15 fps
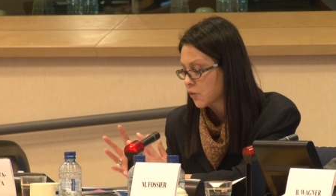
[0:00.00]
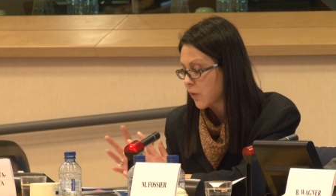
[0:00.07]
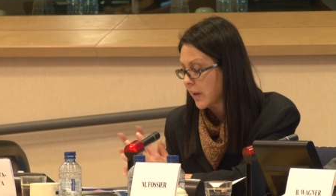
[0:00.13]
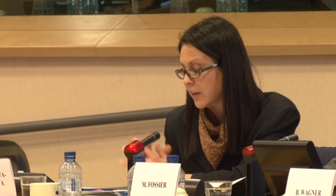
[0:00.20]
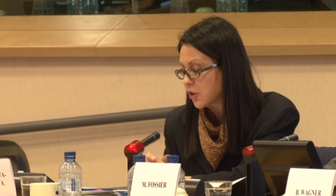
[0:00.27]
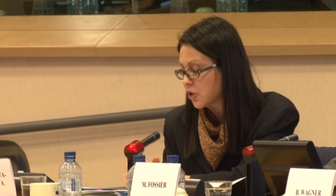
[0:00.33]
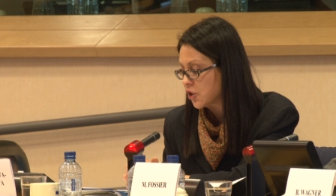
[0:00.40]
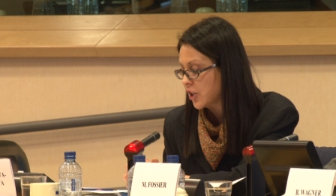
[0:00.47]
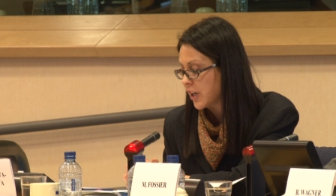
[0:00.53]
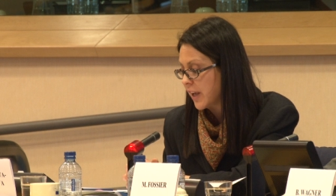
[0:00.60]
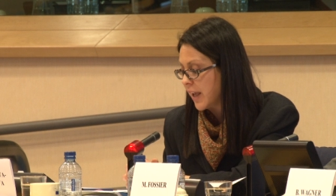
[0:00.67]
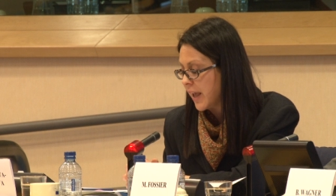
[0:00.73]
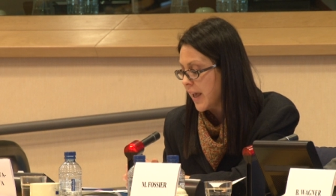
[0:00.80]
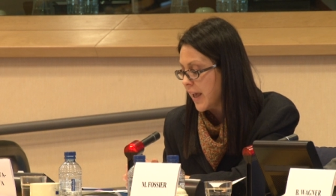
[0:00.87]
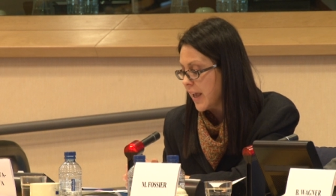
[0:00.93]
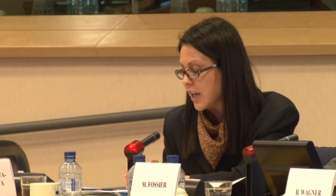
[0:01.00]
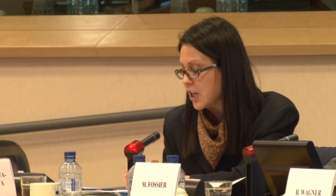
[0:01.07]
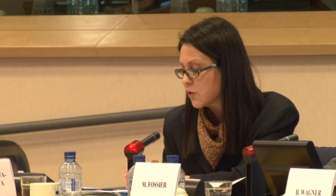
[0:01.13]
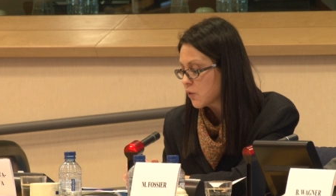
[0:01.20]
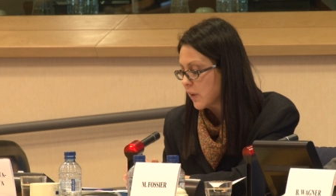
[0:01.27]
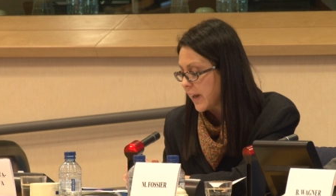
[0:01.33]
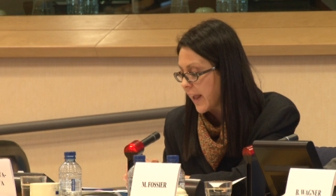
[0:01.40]
strategy
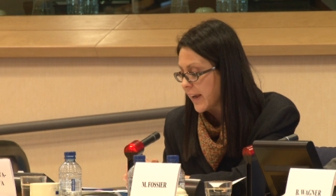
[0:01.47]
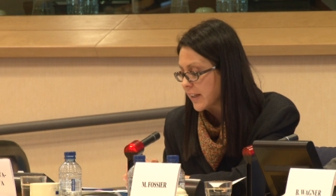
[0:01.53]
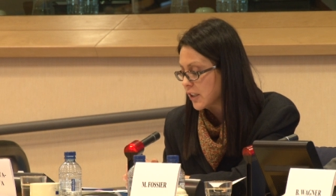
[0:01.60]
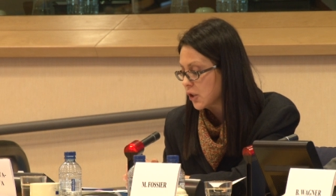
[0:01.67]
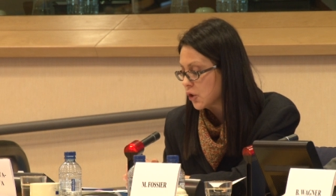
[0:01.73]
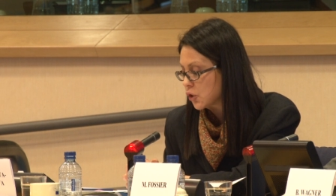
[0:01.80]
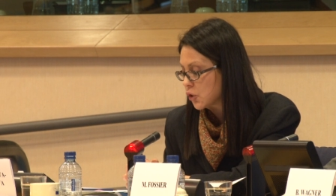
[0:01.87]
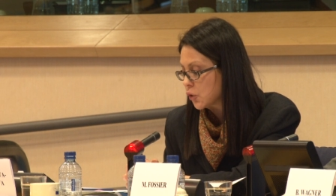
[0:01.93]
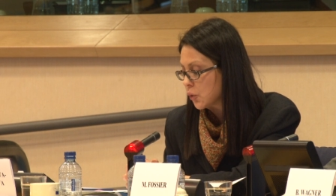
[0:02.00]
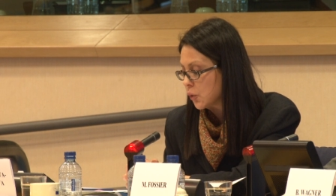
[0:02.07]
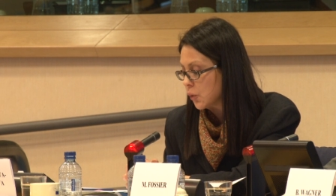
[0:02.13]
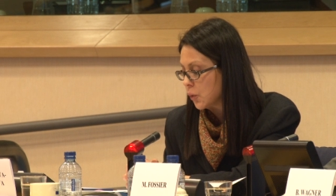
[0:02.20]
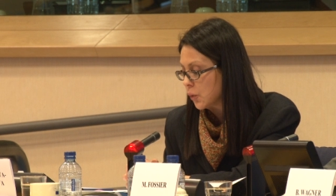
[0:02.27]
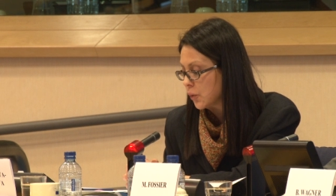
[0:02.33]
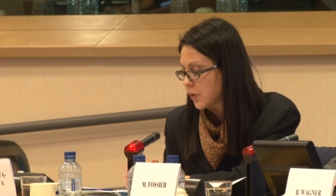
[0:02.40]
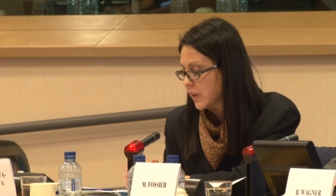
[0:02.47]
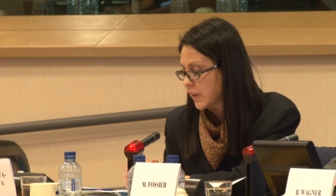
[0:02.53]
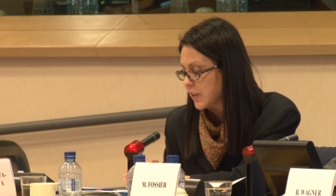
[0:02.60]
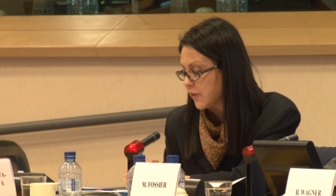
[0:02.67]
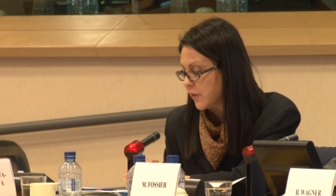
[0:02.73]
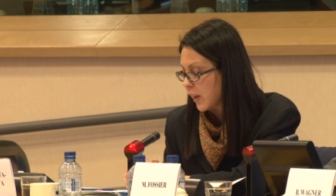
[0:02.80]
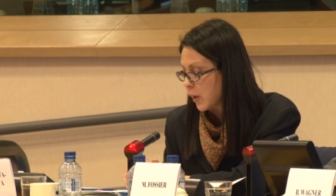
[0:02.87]
is related to
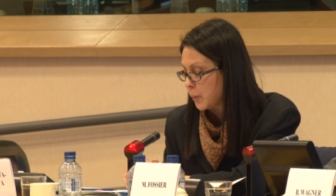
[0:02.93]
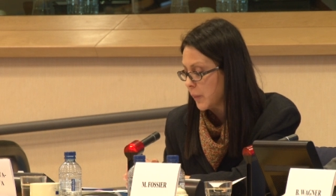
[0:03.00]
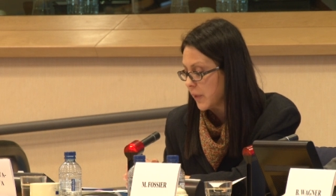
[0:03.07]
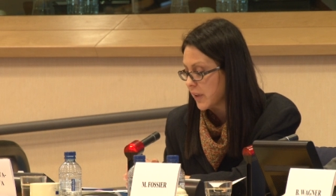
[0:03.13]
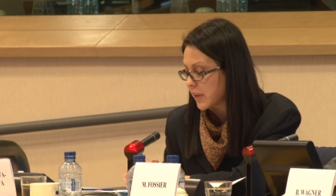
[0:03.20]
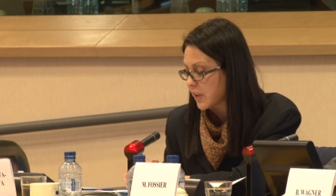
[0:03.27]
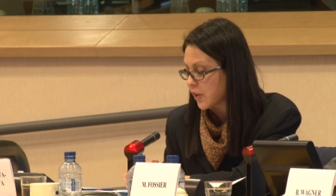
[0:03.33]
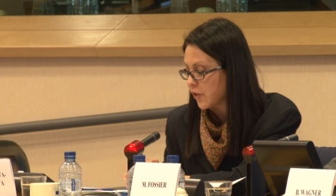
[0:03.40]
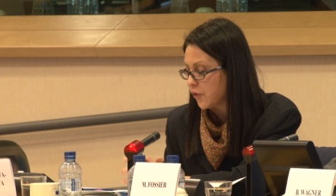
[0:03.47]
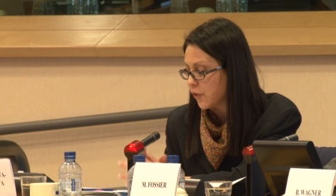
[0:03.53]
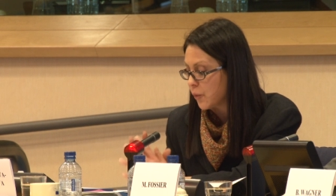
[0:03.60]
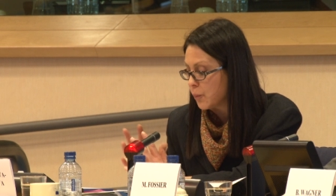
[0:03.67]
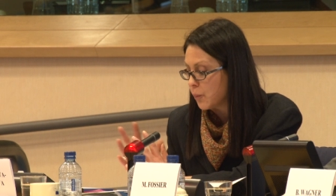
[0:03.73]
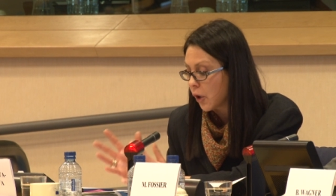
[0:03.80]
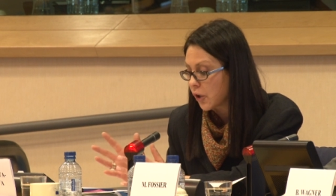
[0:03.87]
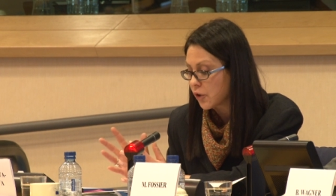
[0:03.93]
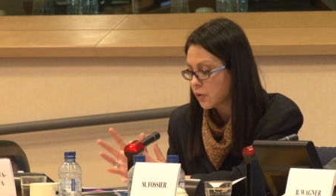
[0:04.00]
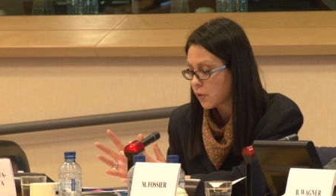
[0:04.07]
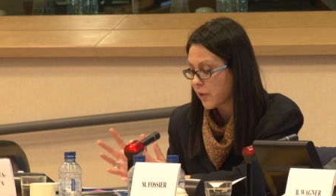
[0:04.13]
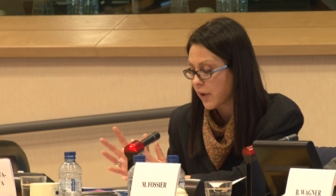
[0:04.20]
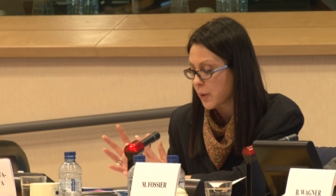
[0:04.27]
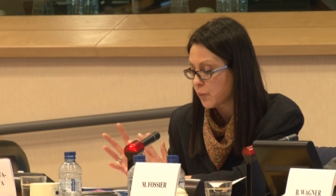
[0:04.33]
the development of
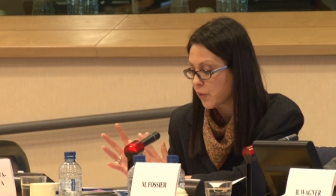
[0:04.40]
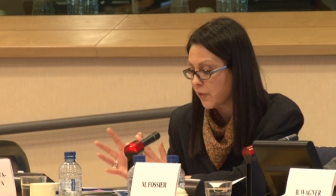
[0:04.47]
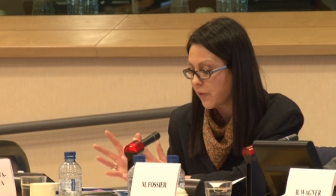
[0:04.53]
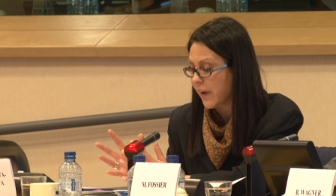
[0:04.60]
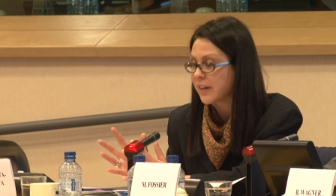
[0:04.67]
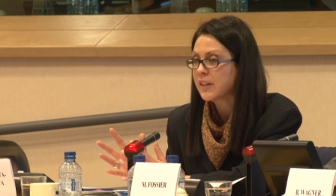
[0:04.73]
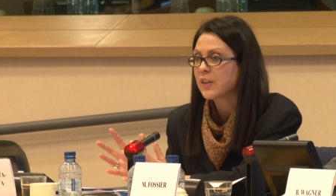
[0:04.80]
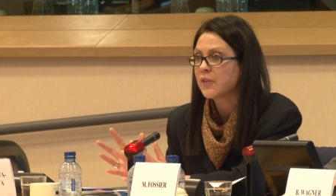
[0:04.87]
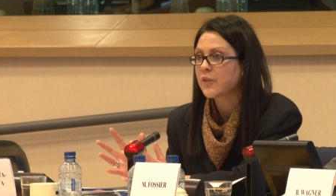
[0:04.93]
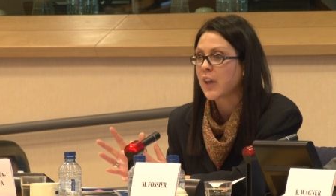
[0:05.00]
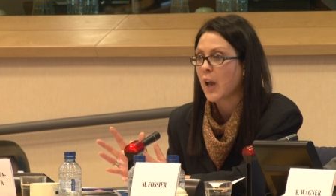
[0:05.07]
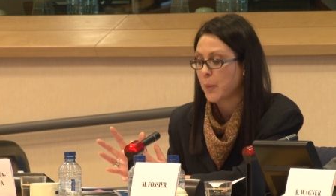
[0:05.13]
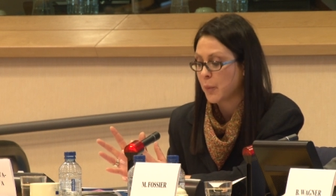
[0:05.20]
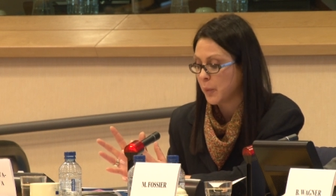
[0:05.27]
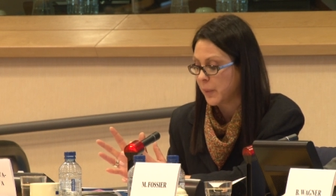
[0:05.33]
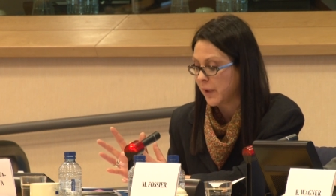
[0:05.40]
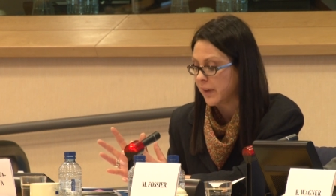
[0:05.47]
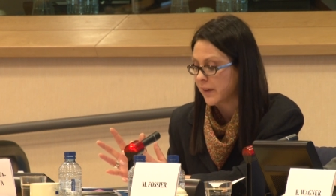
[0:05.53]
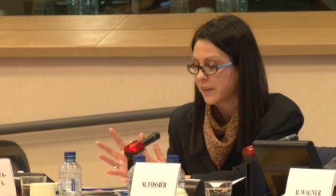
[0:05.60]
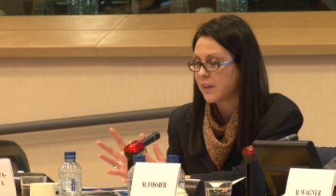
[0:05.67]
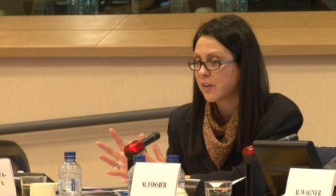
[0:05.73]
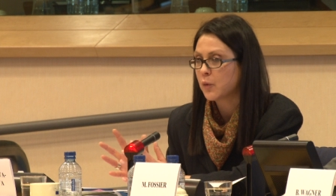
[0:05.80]
monitoring preventive
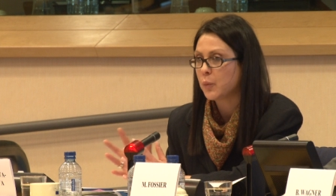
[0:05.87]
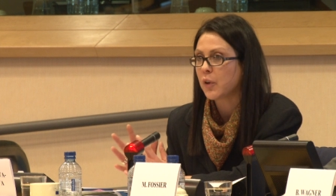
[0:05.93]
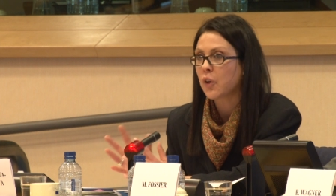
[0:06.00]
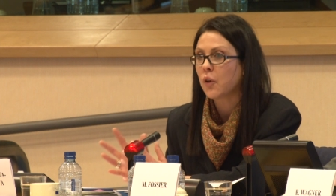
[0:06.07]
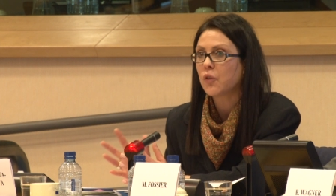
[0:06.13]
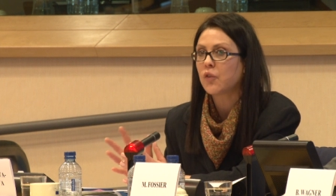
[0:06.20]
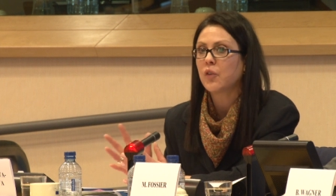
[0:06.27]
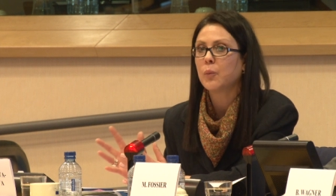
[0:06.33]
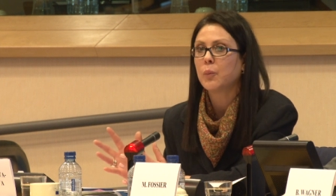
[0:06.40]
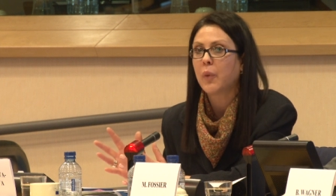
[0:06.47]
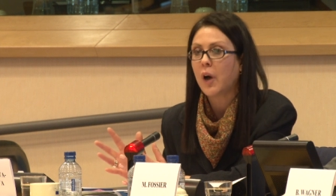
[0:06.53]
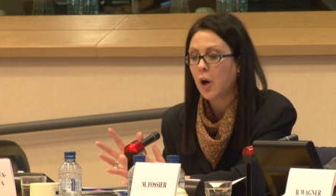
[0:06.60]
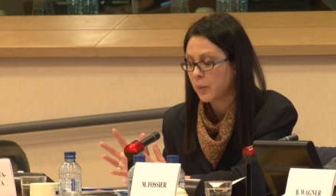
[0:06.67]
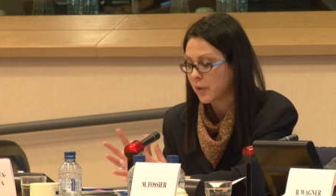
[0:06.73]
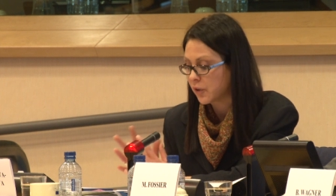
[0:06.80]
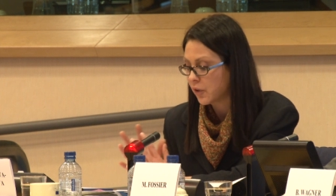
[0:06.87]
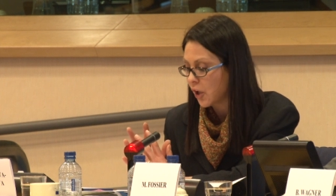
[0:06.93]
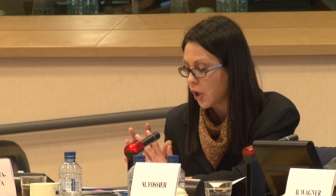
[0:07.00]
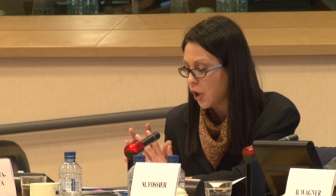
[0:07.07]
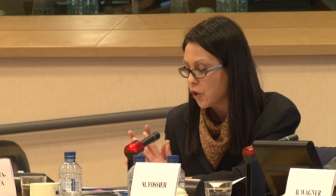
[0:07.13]
capabilities, because empowerment